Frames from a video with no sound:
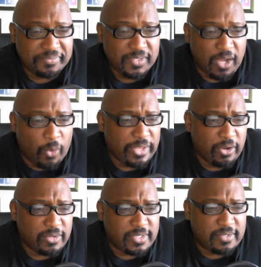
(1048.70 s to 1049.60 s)
All we
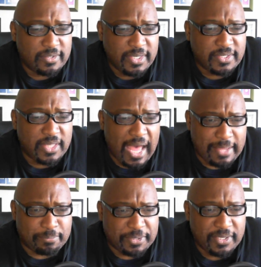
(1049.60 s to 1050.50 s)
hear is the
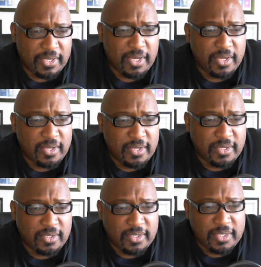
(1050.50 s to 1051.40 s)
hype.
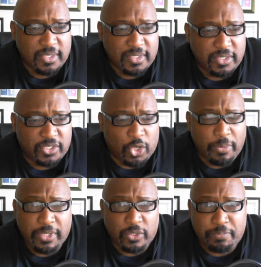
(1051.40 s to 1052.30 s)
Show
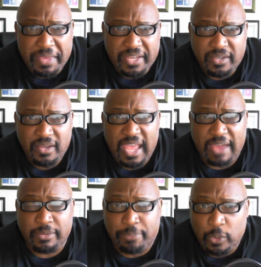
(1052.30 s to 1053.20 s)
me those men, have
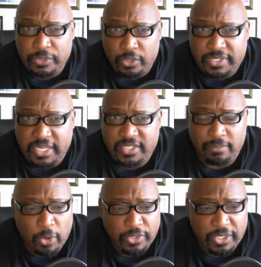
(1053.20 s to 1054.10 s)
them post their
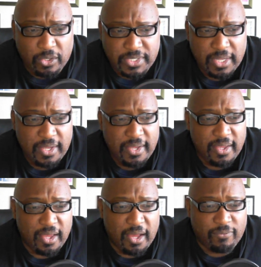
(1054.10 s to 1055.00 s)
testimonials
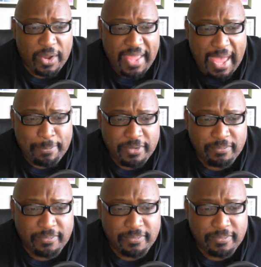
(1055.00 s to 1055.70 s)
of what happened.